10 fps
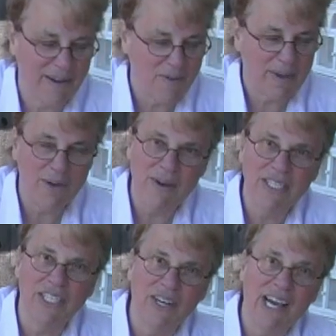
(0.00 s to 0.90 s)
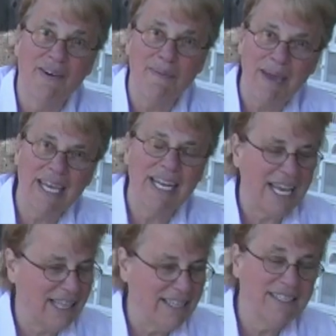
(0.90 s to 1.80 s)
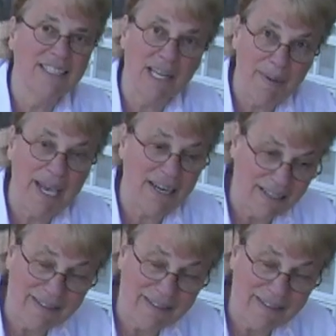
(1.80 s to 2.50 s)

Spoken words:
Everybody wants to know how I make it, and this is going to be how